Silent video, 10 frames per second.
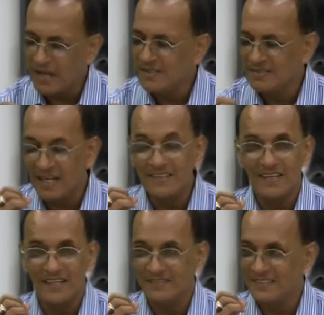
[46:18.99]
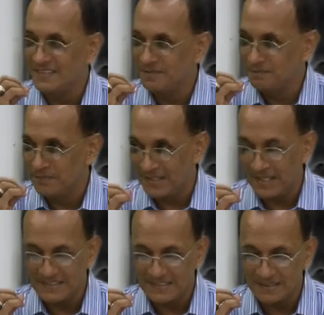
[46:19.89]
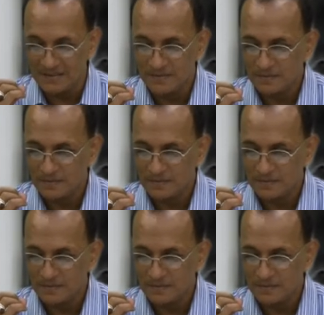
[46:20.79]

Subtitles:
would rather have this mandazi.